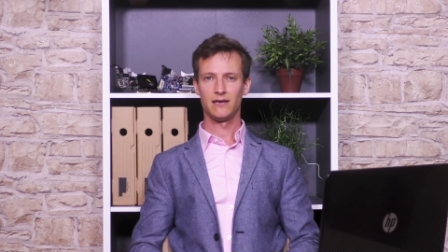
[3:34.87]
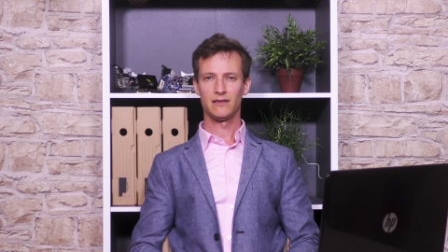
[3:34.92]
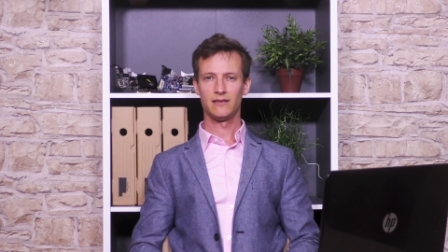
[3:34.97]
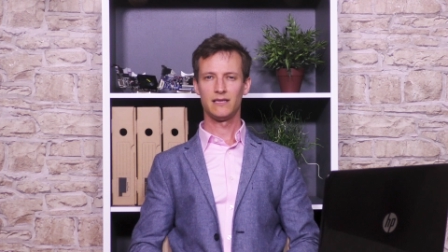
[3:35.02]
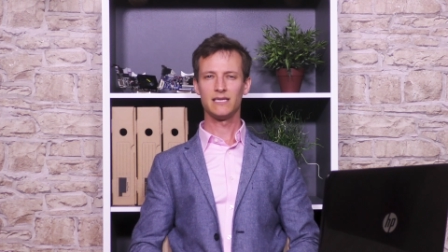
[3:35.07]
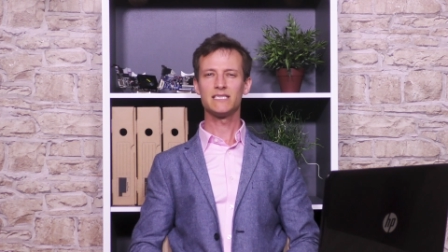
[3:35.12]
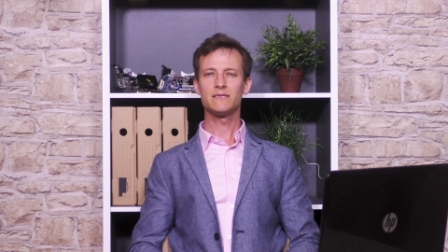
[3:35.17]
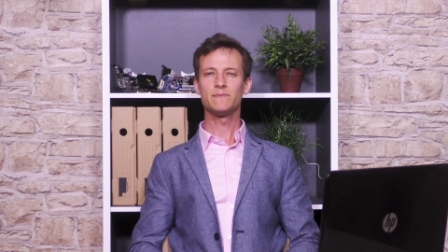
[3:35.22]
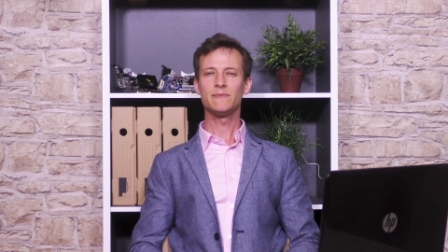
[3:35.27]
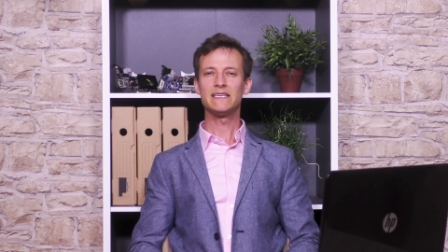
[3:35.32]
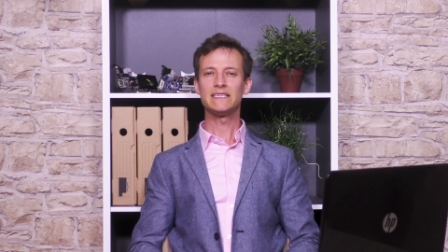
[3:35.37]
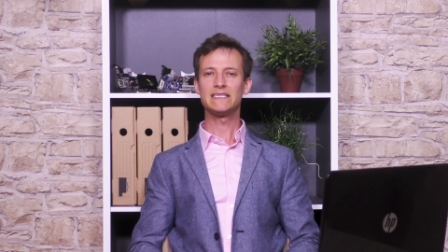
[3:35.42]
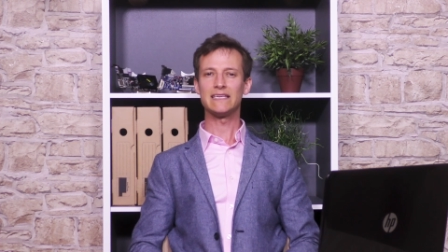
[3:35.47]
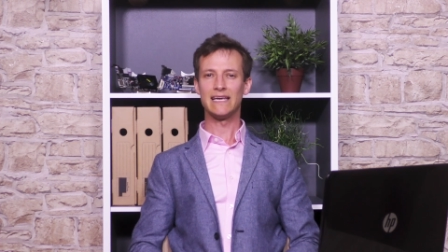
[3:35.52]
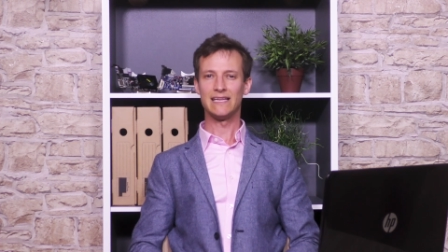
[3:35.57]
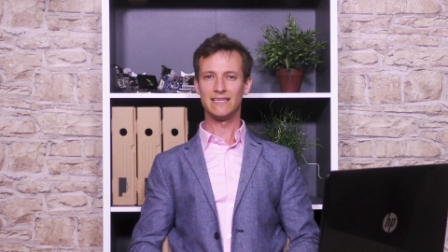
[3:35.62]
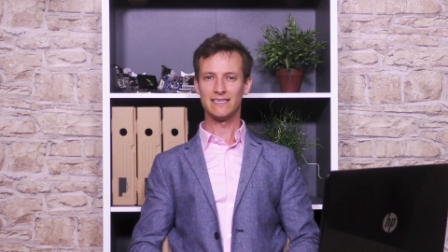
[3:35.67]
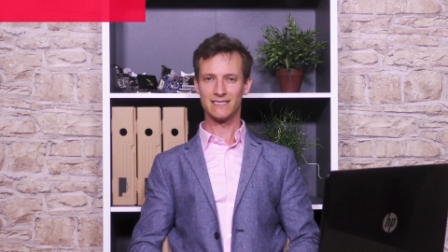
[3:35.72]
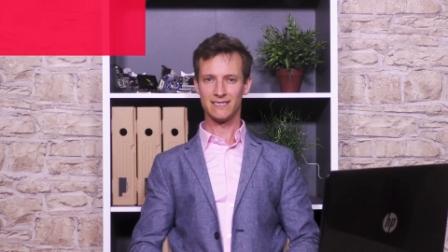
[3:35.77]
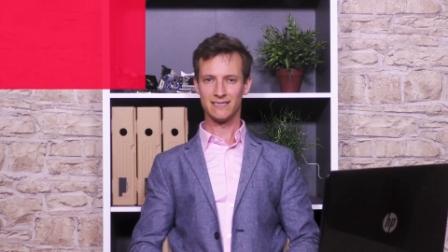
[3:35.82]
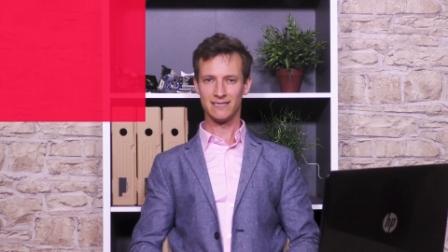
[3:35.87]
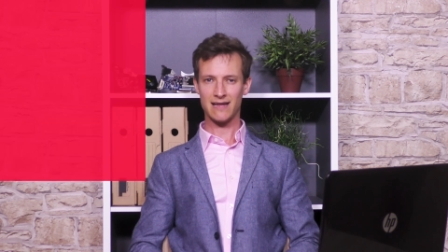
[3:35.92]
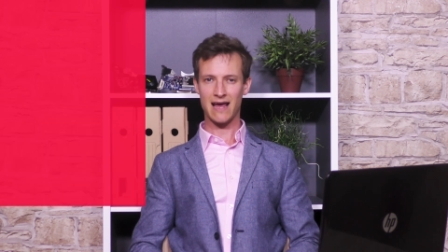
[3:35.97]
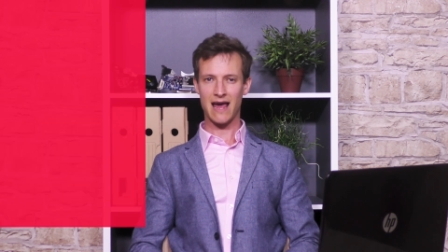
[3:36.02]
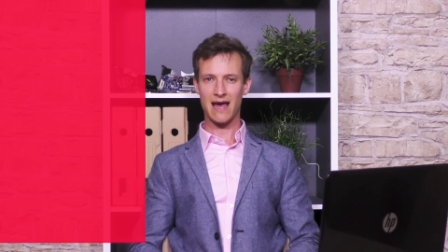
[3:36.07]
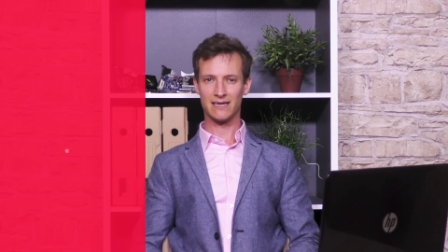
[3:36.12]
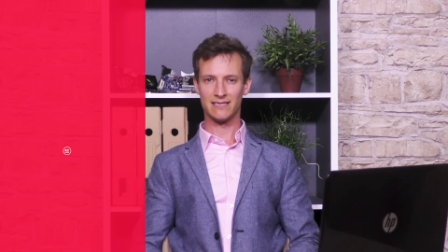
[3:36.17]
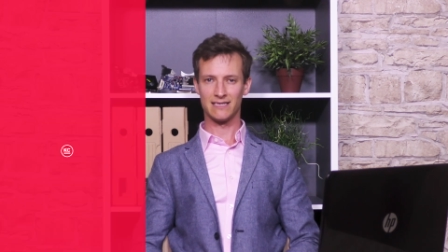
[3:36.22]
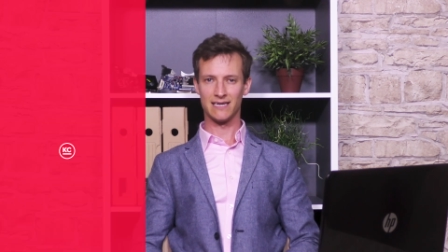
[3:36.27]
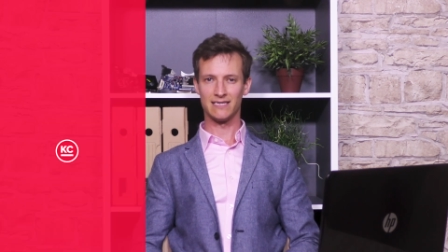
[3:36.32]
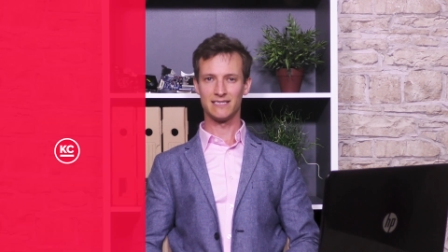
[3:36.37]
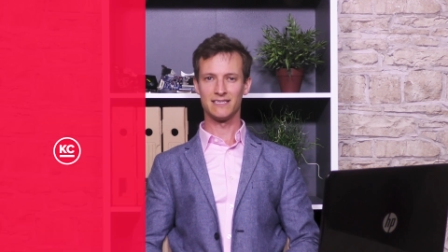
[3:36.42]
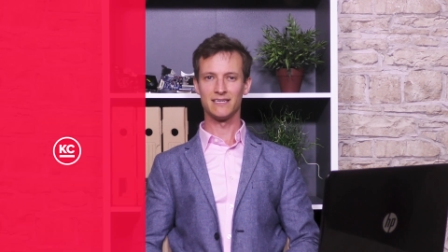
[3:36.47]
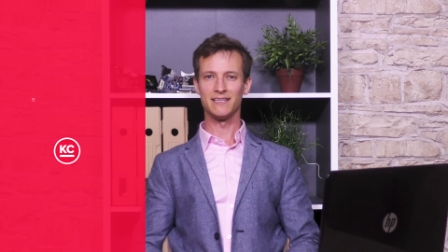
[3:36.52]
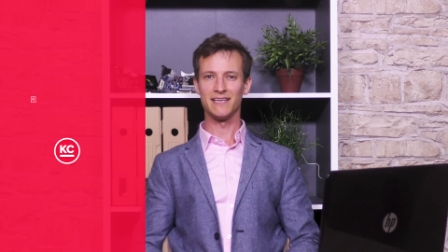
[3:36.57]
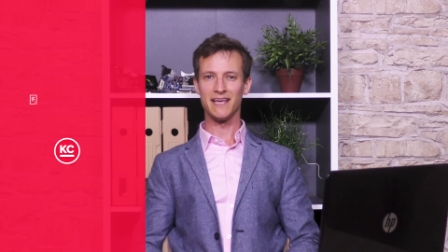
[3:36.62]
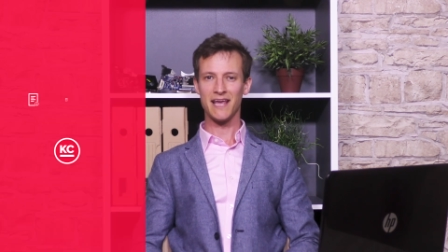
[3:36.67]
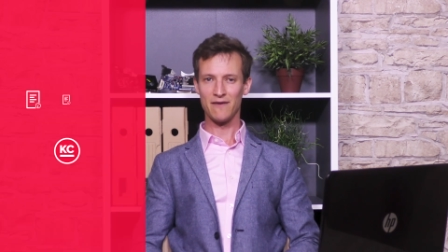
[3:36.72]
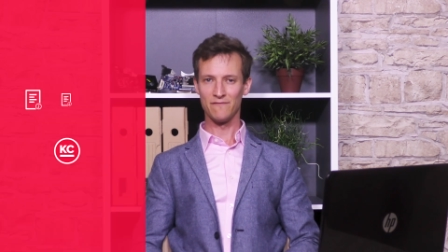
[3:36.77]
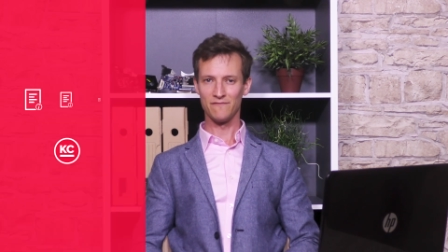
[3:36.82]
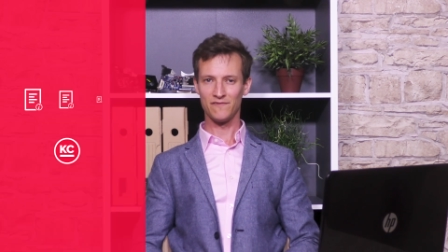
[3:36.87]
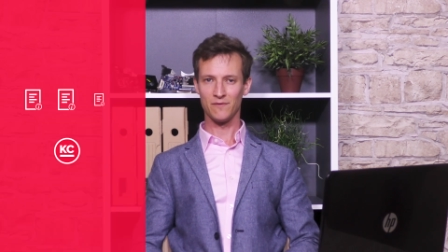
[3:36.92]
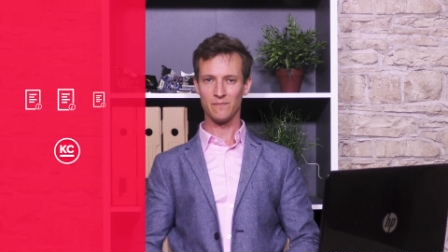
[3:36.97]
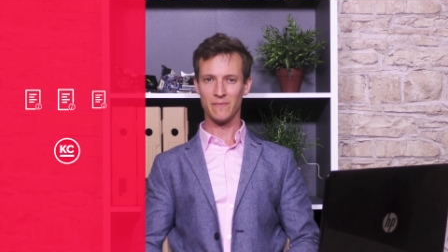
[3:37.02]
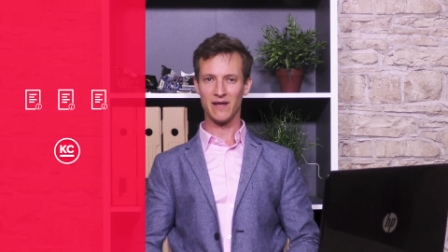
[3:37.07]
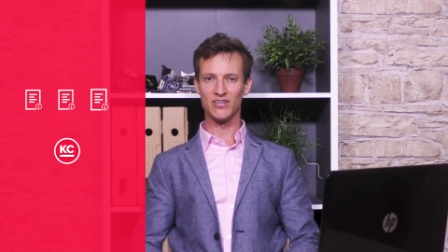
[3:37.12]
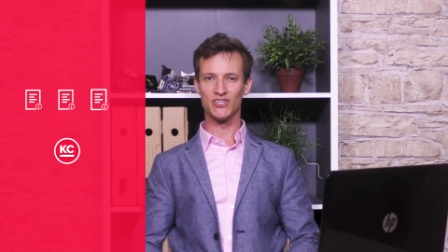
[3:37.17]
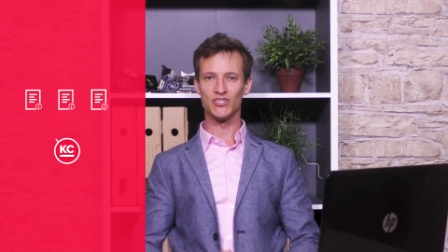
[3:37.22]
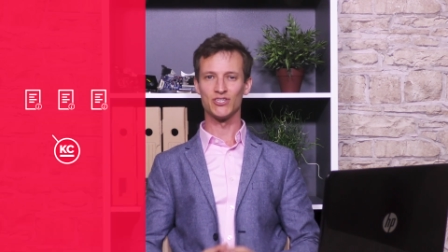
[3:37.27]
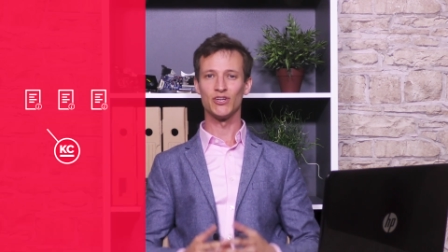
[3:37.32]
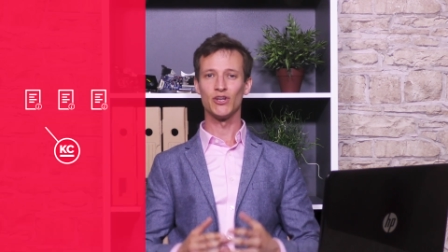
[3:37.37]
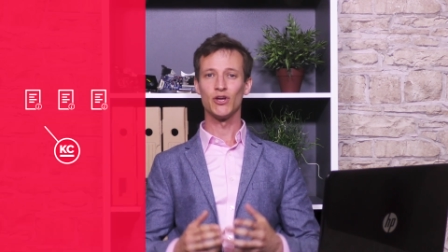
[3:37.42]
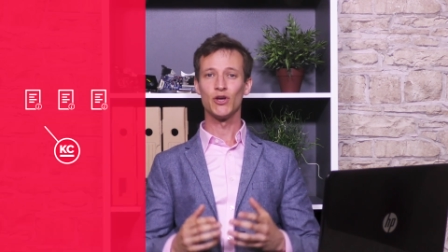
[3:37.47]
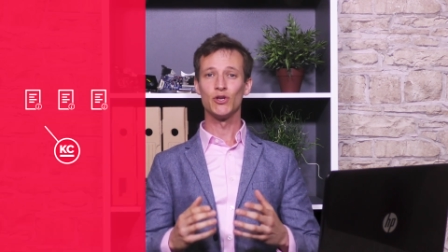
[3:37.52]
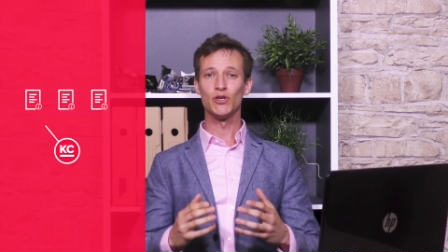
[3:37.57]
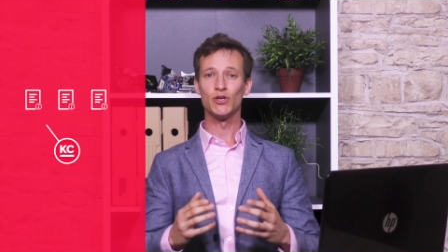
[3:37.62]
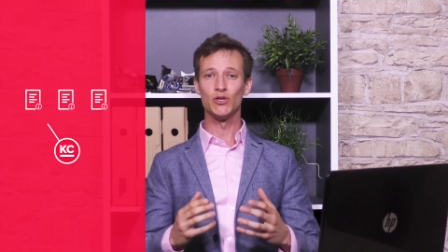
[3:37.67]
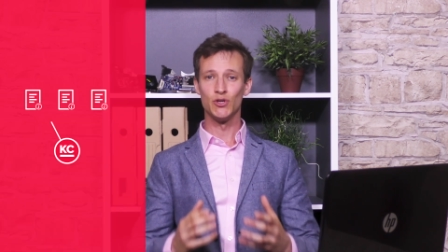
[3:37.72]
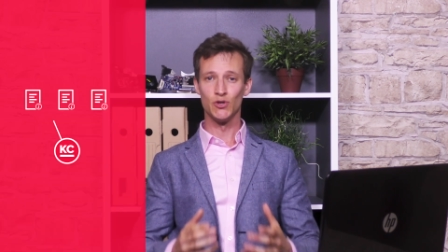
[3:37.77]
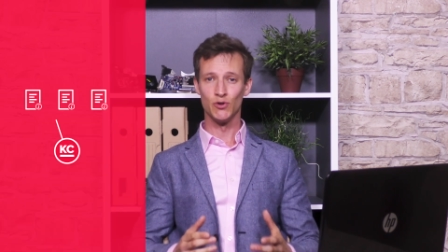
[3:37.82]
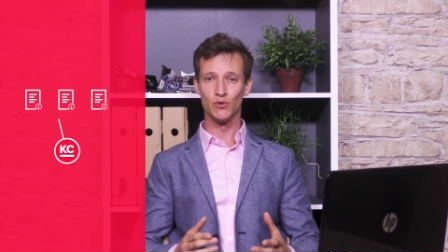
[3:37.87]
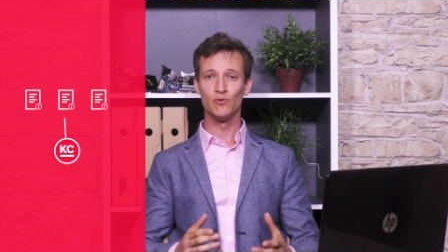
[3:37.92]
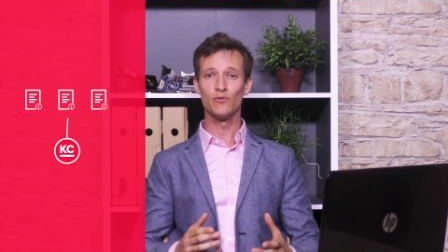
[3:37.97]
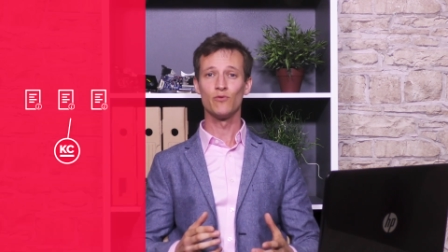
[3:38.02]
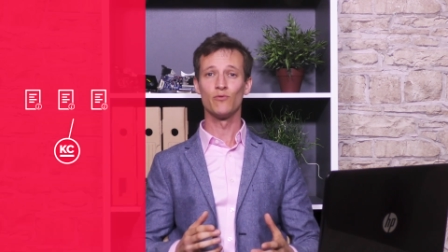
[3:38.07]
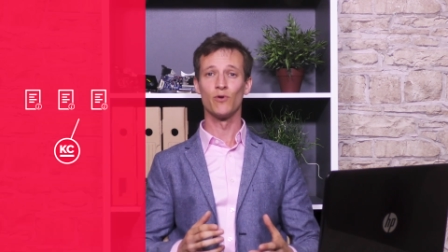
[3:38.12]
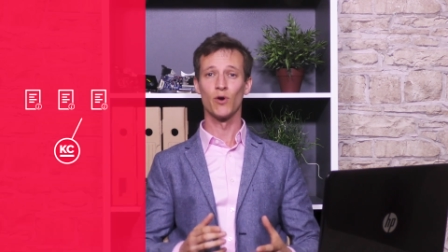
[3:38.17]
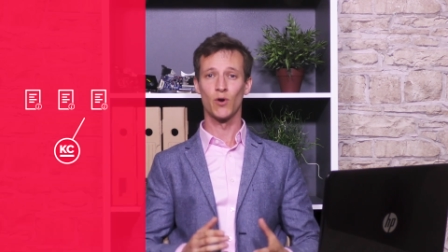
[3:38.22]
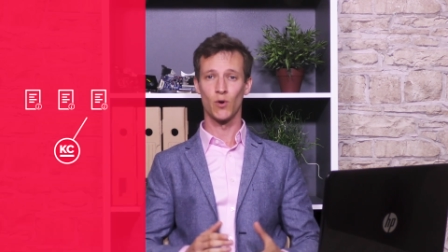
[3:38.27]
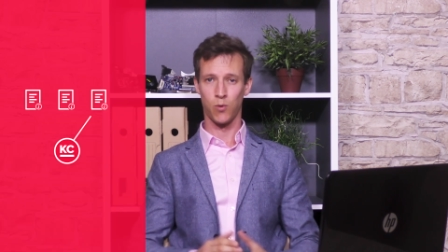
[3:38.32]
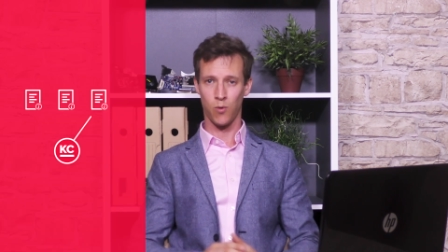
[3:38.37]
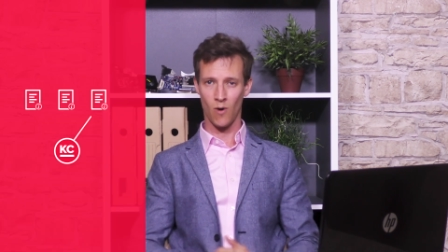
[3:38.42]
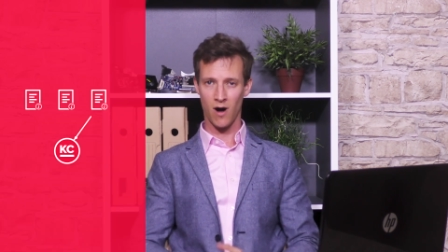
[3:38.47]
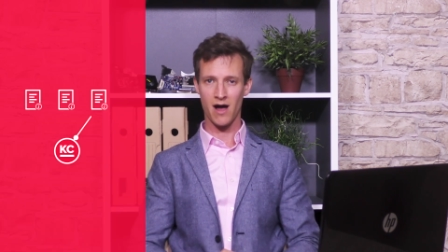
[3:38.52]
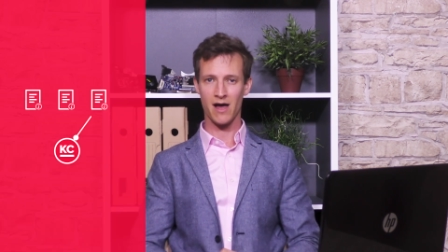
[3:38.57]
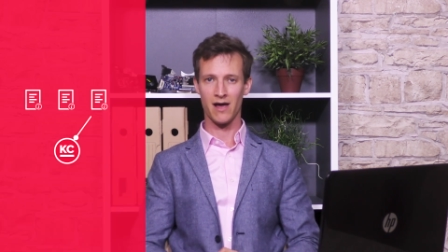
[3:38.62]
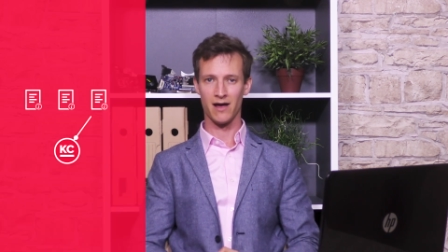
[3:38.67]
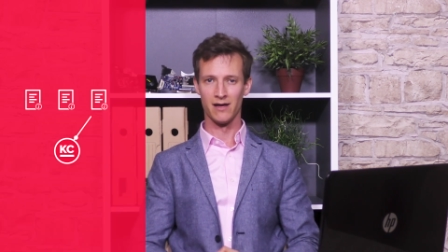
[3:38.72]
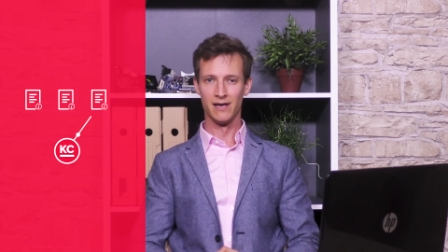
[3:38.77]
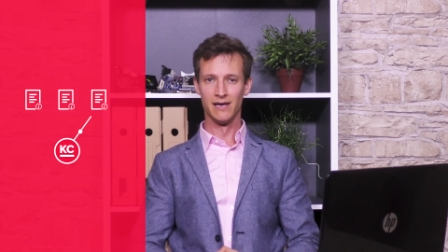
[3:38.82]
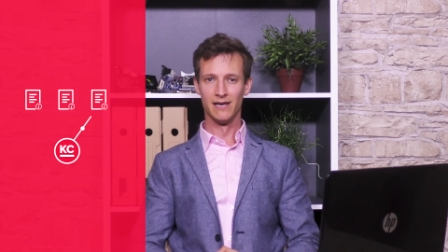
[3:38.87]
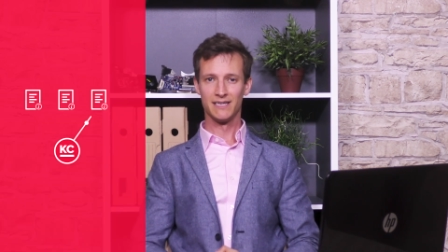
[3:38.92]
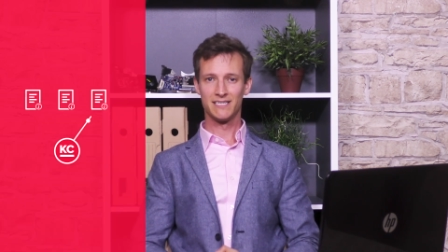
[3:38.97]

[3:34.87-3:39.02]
This means instant access to the information you require